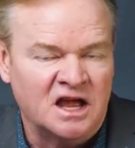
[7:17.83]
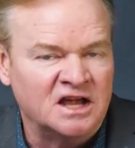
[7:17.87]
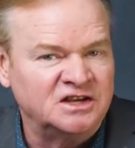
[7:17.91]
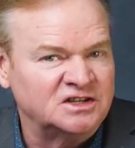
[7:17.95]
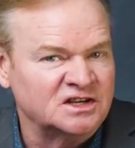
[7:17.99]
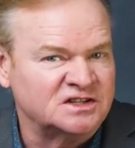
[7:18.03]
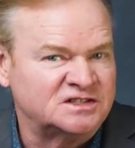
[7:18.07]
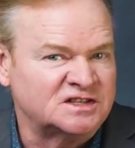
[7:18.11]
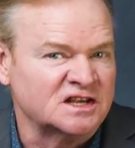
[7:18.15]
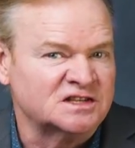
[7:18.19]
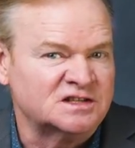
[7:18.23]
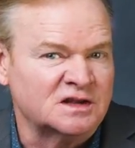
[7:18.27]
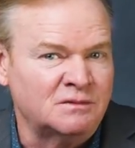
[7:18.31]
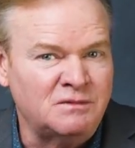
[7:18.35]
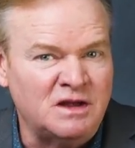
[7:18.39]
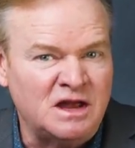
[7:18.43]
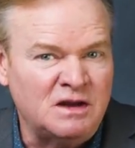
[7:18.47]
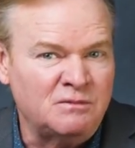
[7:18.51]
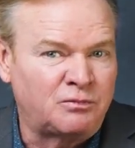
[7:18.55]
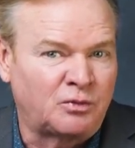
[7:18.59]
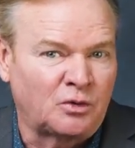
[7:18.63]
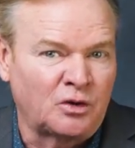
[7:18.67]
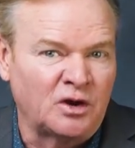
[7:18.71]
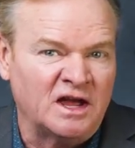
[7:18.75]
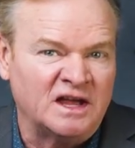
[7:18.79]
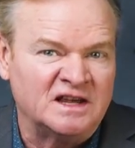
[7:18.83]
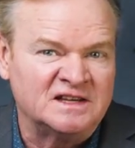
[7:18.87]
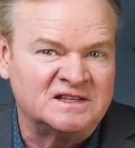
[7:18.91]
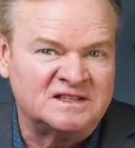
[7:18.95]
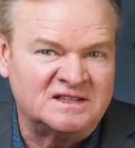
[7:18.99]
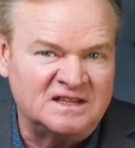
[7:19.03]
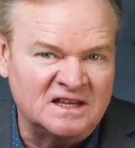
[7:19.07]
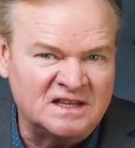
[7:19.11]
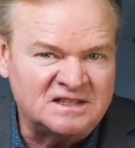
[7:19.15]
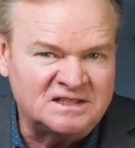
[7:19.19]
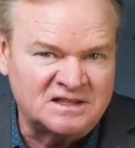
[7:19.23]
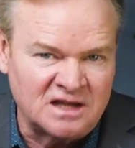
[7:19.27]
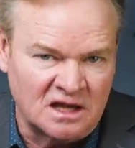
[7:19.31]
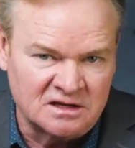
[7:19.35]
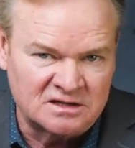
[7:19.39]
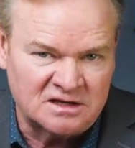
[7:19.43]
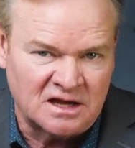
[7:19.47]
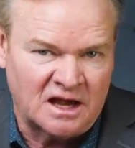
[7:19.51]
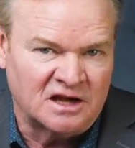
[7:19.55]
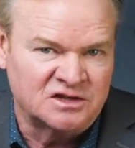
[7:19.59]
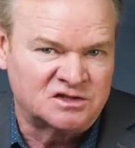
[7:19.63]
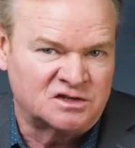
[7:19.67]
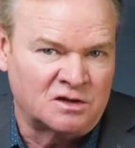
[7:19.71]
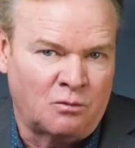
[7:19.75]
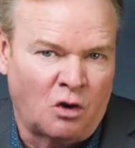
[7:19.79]
It just doesn't mean pre-existent,
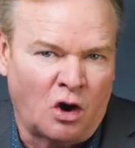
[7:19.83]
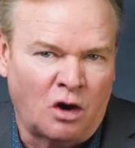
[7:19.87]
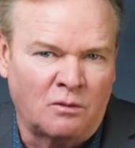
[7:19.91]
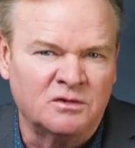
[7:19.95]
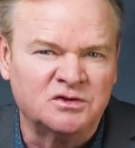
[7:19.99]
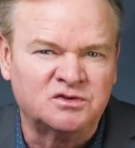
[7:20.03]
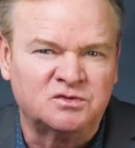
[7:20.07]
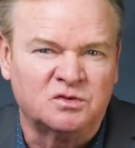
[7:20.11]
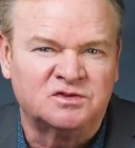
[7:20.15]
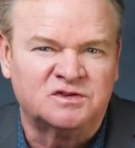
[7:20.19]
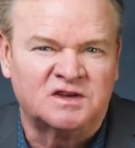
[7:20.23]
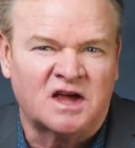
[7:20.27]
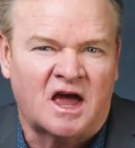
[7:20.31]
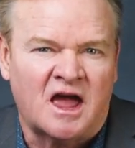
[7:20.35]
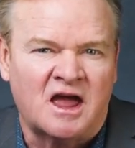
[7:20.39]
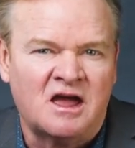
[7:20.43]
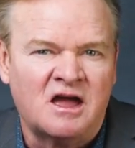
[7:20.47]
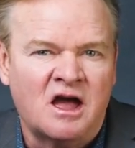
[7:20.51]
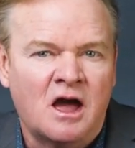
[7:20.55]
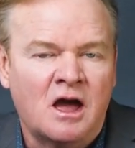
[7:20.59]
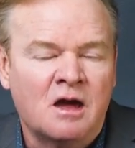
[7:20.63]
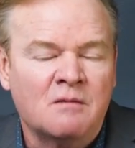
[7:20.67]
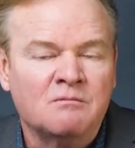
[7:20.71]
as the Mormons would say,